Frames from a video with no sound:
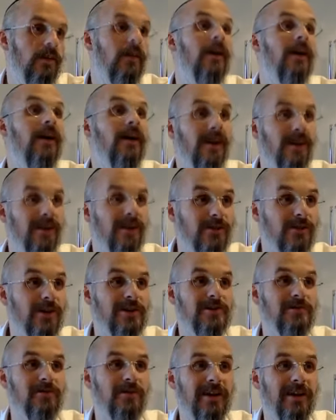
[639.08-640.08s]
Ah, good
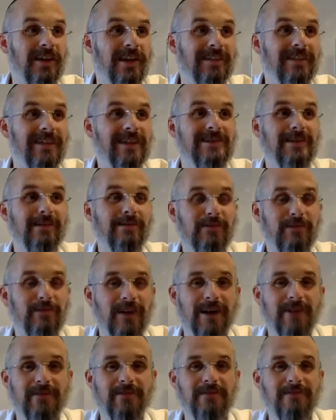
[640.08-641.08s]
question. We're going to get that in chapter
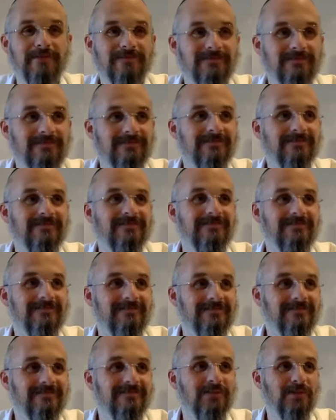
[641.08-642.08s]
five.
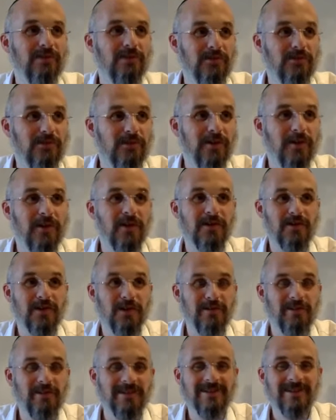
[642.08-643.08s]
What the food of the
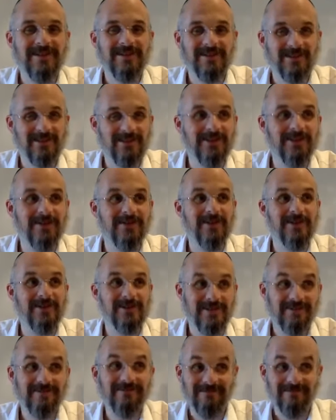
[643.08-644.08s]
neshama is. It's a good
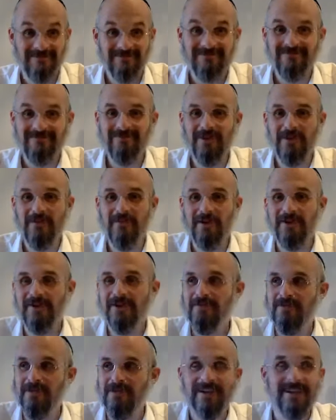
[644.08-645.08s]
question. Very, very
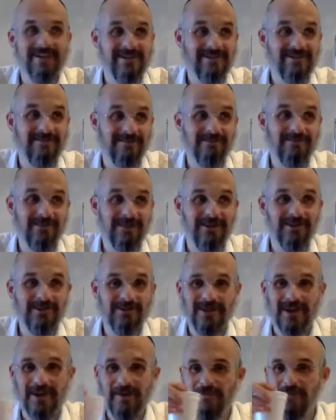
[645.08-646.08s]
good. We're going to, we're going to learn
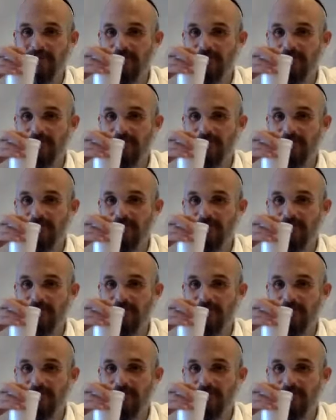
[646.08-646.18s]
that.